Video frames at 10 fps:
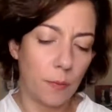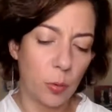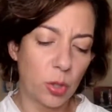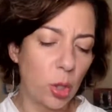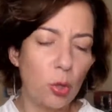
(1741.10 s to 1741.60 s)

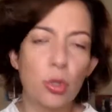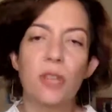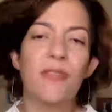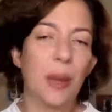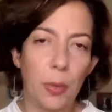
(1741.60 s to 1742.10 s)
was a huge
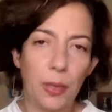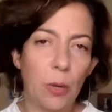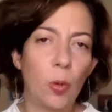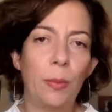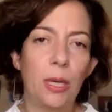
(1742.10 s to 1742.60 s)
development
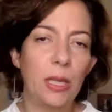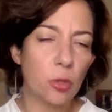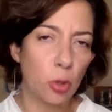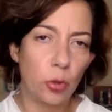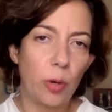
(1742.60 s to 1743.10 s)
that women in
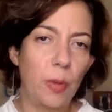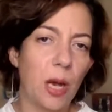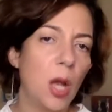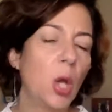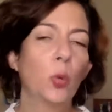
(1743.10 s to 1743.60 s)
Saudi
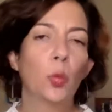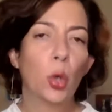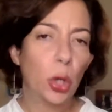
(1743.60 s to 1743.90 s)
Arabia were